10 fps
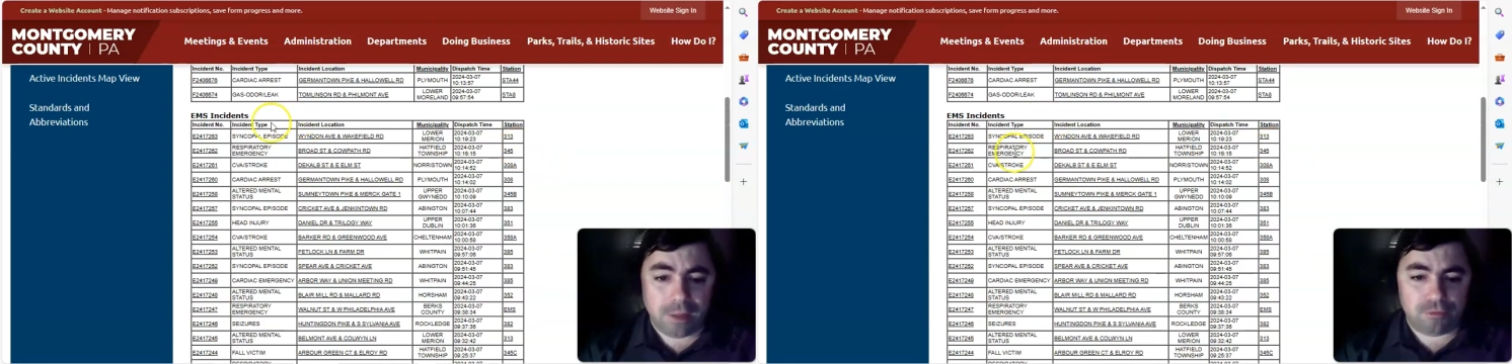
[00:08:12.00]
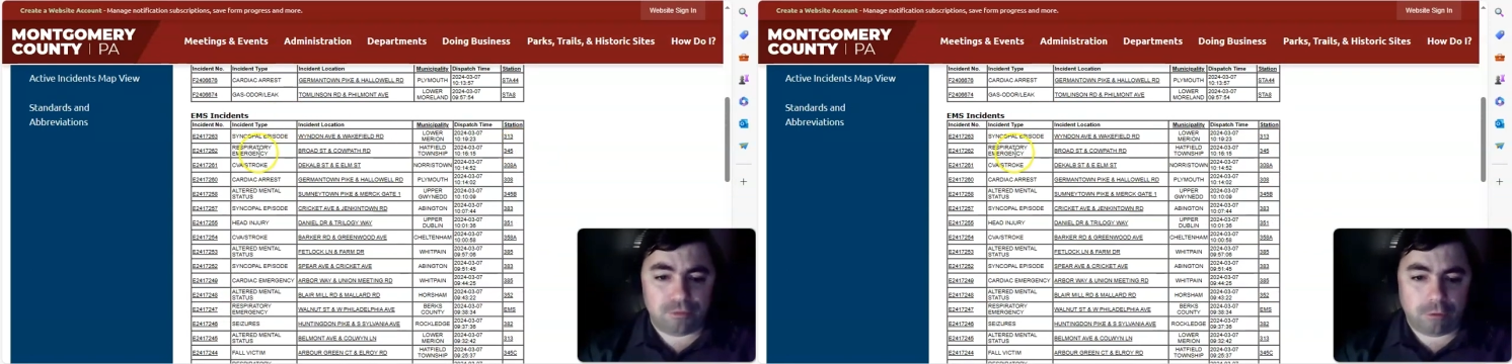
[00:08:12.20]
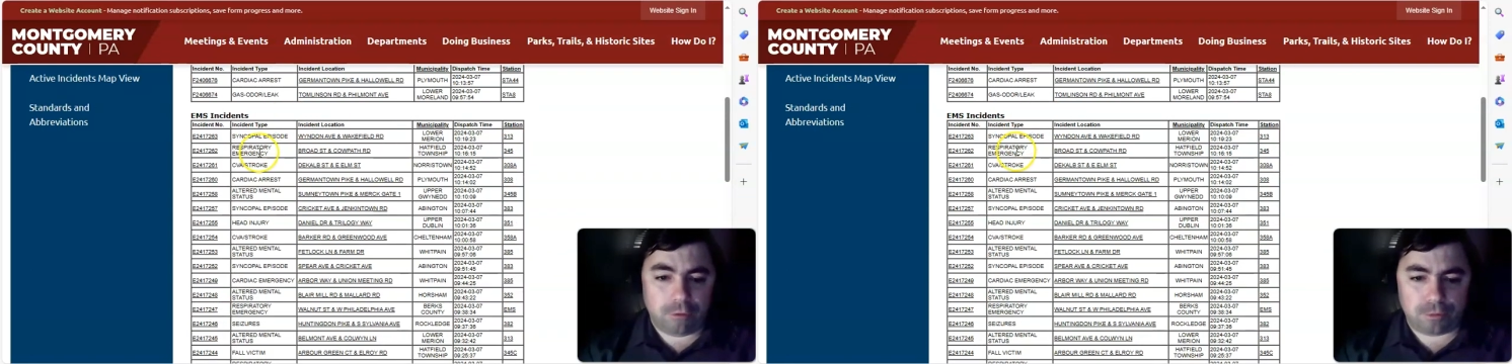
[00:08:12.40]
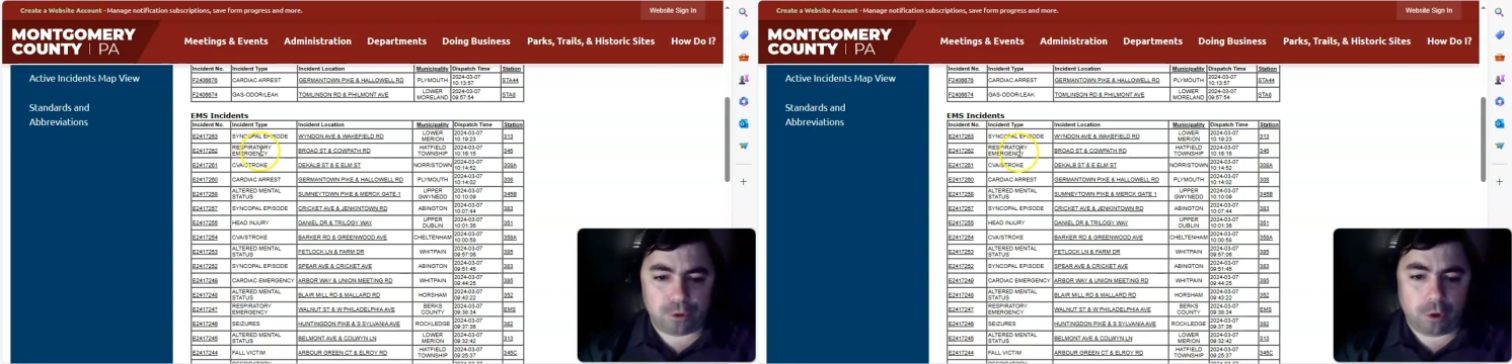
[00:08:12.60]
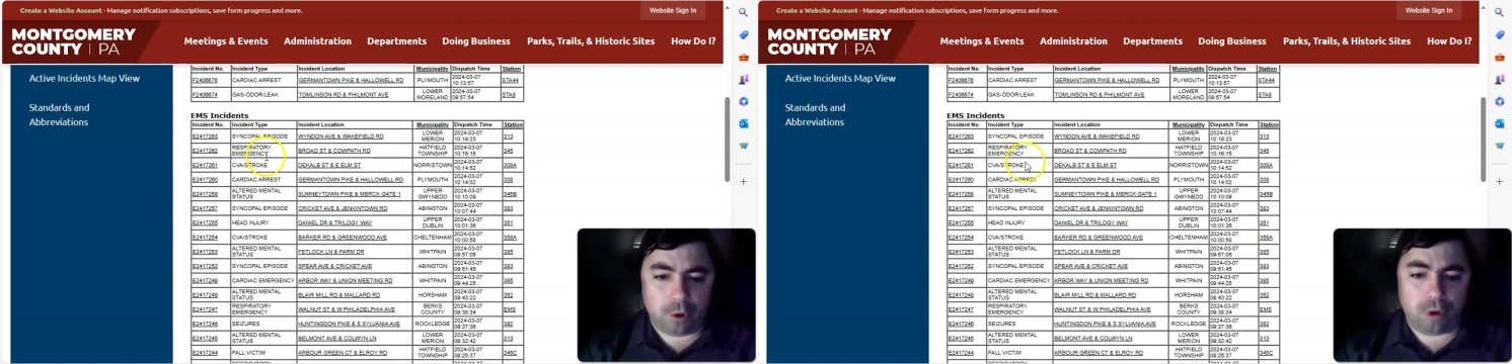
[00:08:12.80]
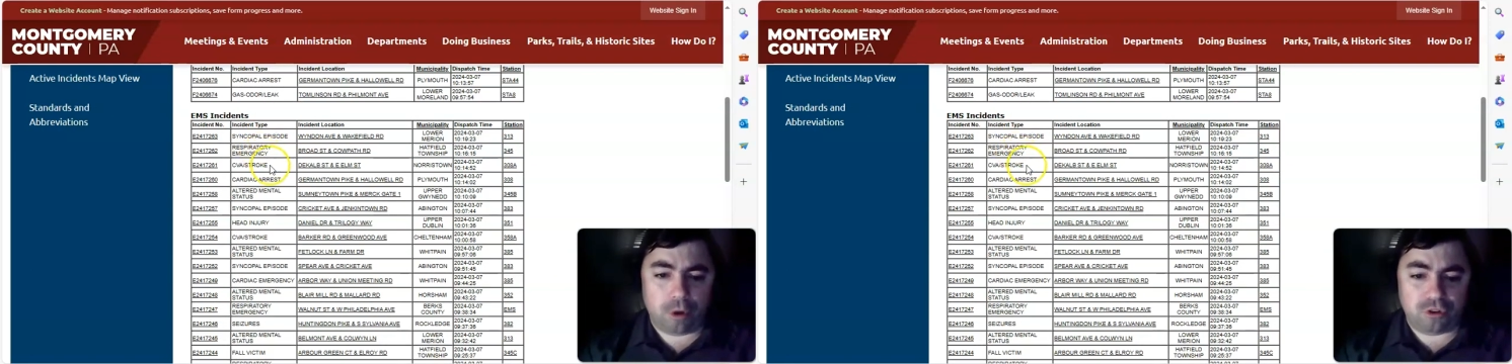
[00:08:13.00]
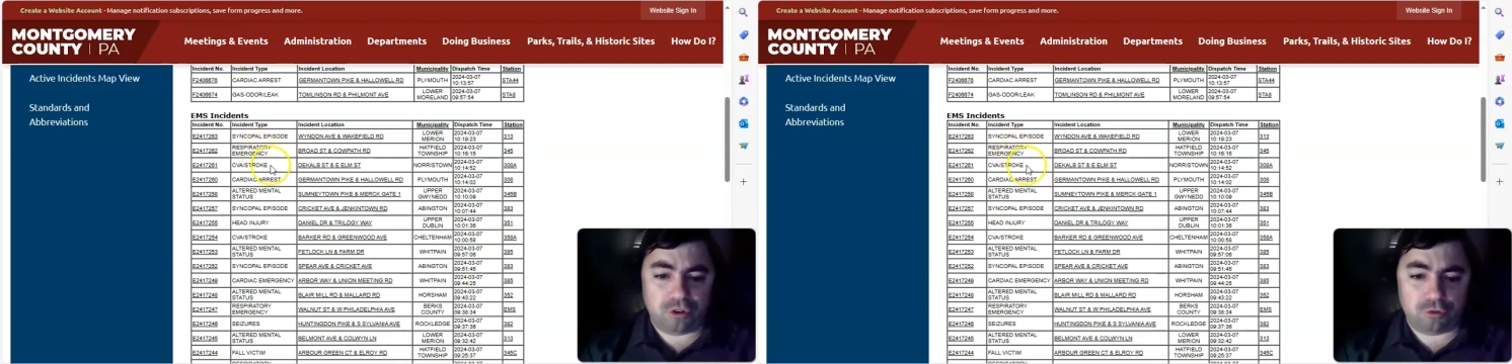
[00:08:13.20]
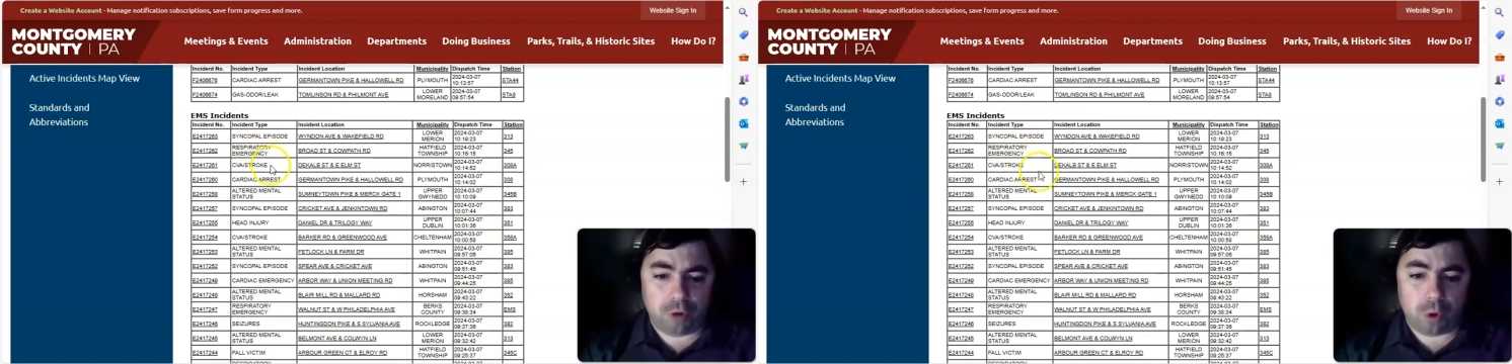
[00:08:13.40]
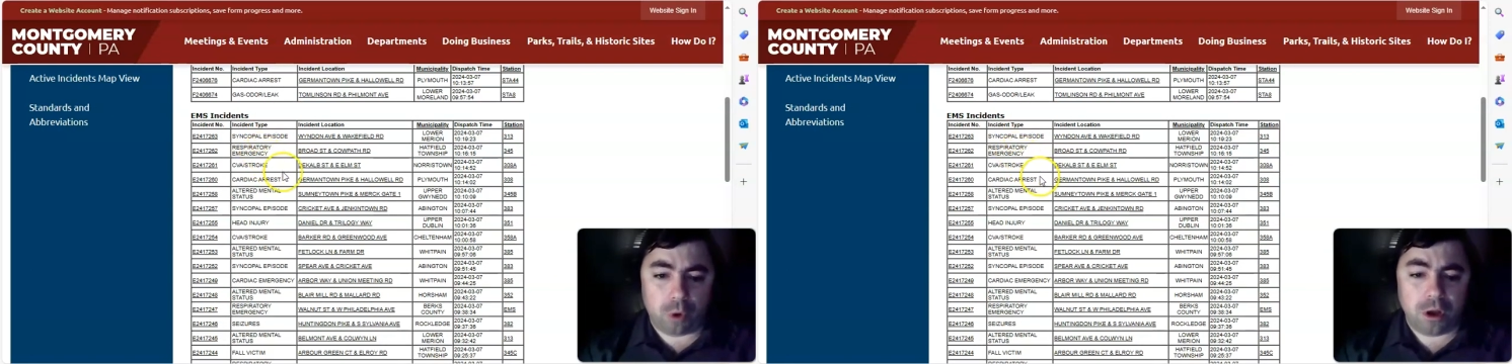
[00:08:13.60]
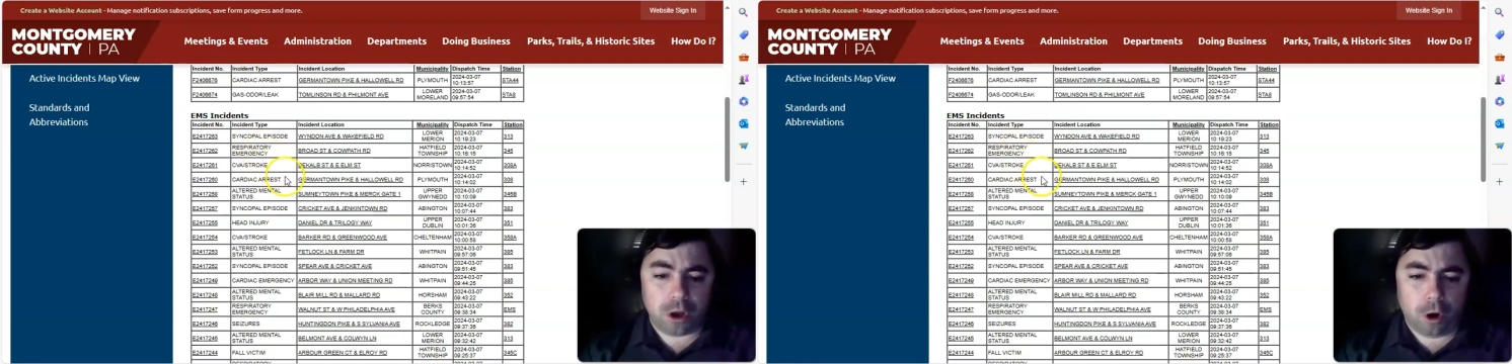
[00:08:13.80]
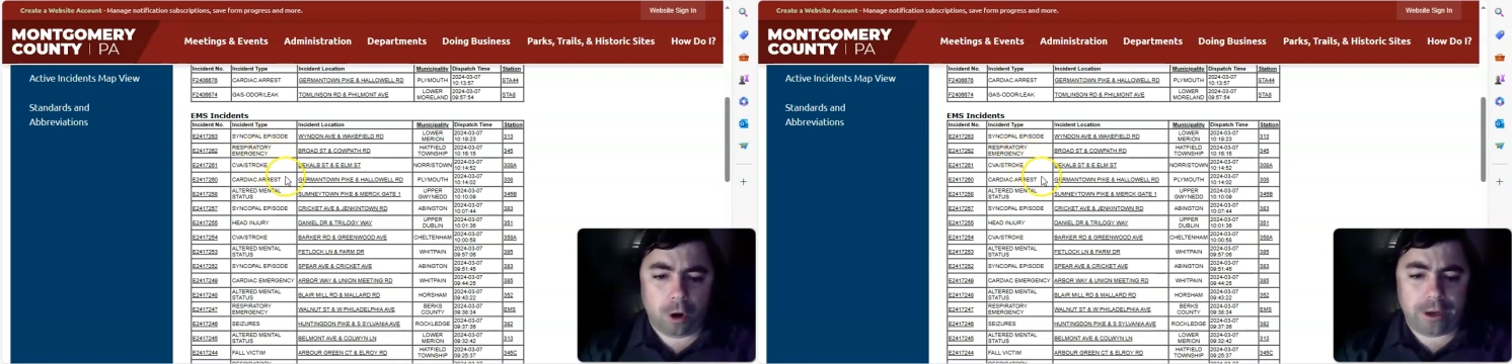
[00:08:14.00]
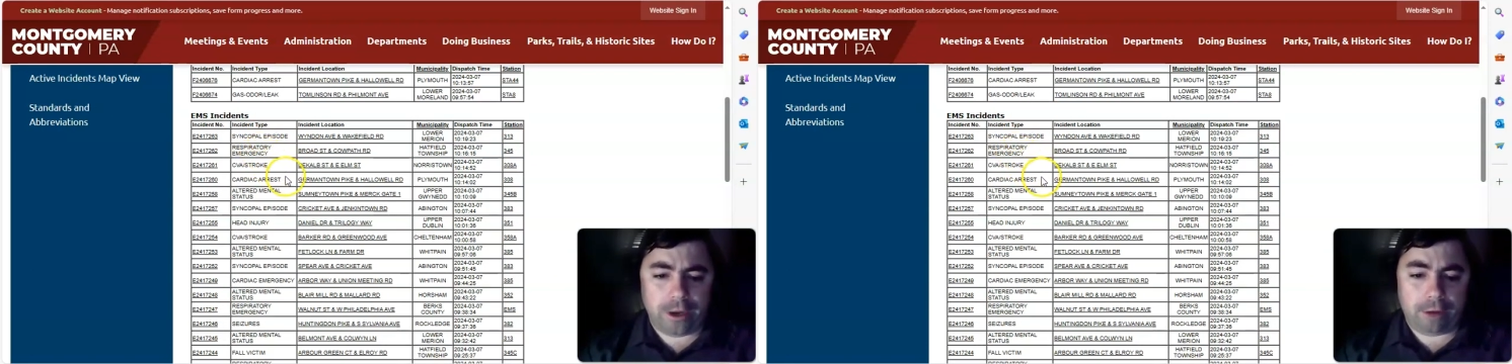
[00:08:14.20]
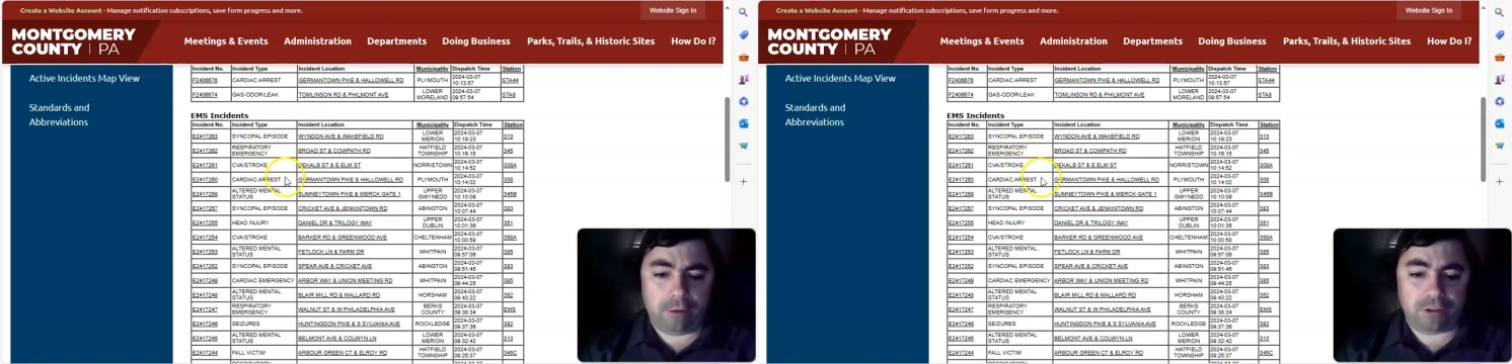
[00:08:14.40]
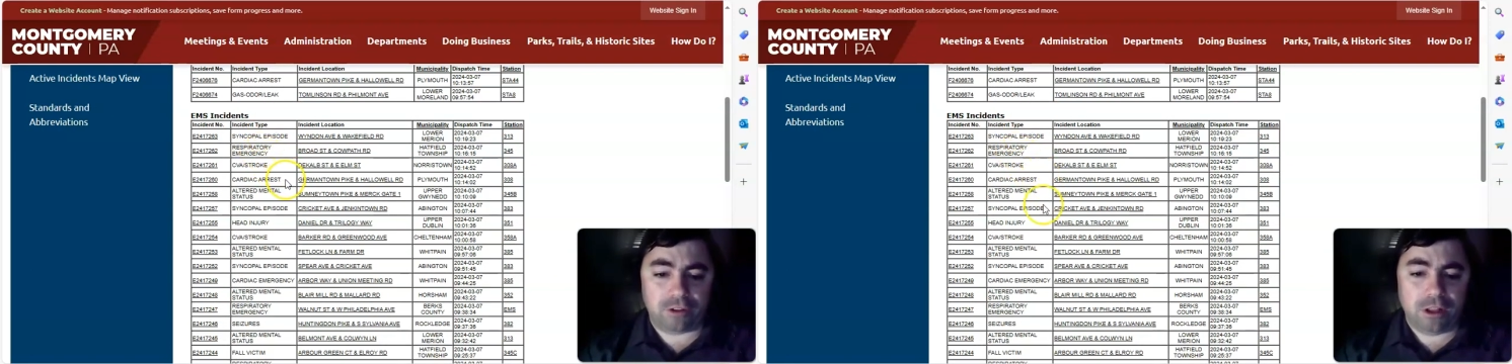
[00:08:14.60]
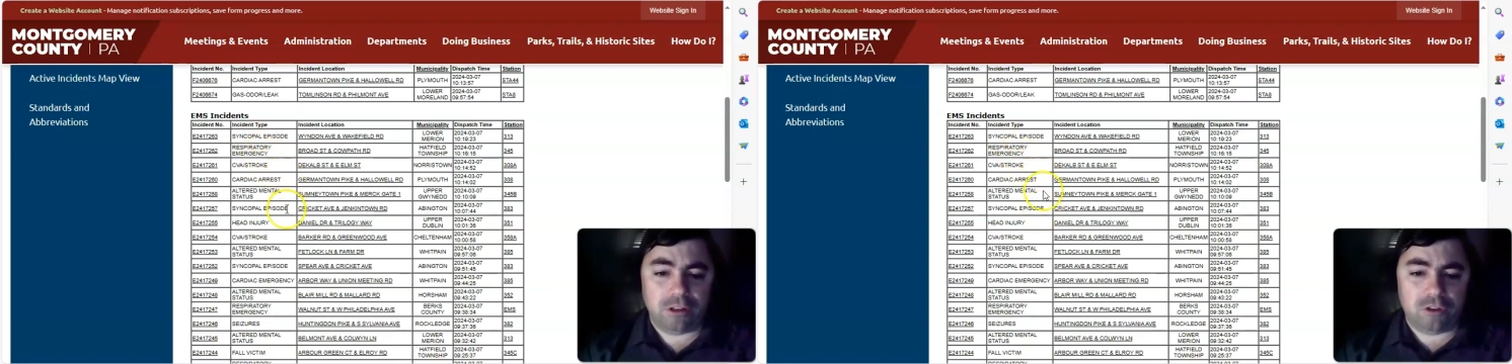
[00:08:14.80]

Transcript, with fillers: I'm seeing respiratory emergency, stroke, cardiac arrest,